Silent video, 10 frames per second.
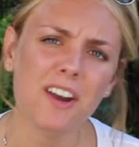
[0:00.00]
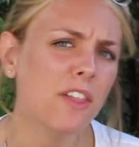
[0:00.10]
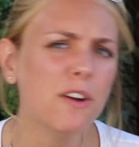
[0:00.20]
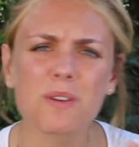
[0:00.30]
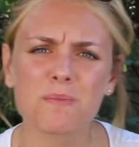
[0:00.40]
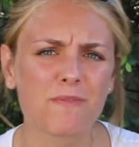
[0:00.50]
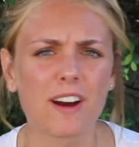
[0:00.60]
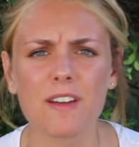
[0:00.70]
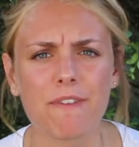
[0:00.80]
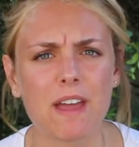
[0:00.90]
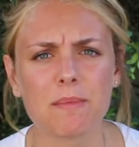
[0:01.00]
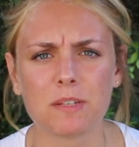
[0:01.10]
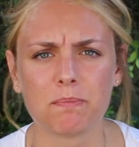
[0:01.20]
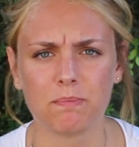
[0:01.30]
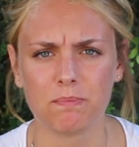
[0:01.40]
another very
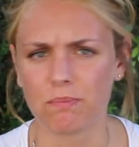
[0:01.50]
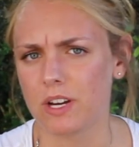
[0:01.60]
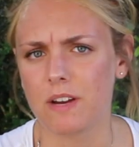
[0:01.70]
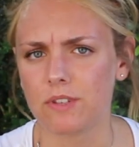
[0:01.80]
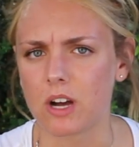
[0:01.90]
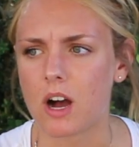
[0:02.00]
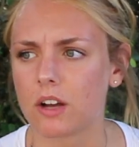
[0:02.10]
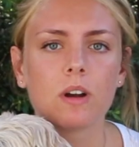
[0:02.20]
famous breed of dog.